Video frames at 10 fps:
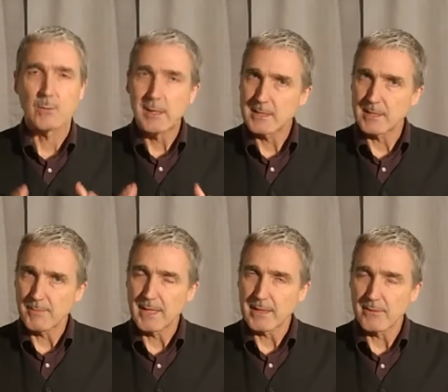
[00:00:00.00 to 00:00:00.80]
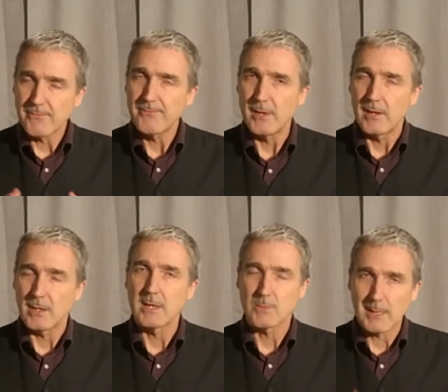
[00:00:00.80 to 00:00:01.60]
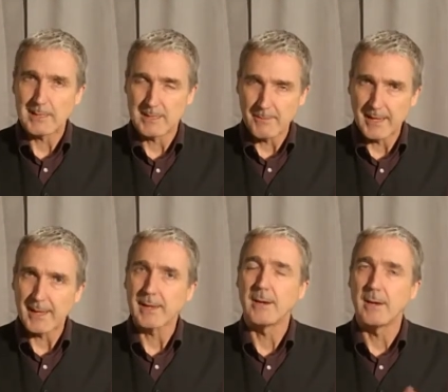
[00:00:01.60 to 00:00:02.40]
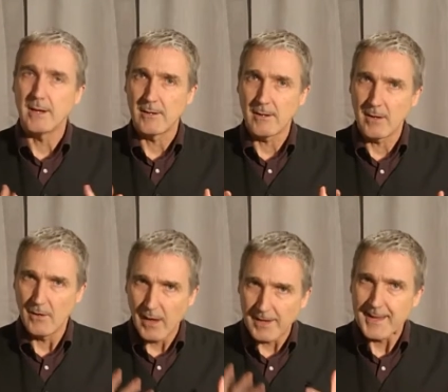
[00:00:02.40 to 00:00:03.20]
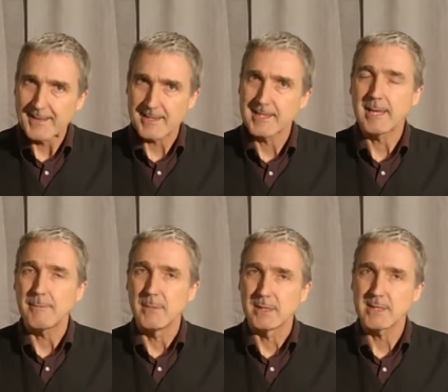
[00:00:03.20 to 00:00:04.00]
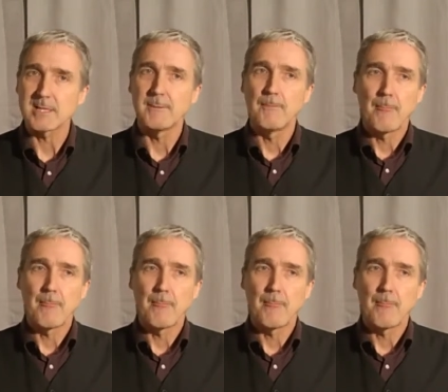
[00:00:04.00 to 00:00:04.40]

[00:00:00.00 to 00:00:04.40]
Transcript: well as it being a, uh, as well as it being a, a, a an entertainment,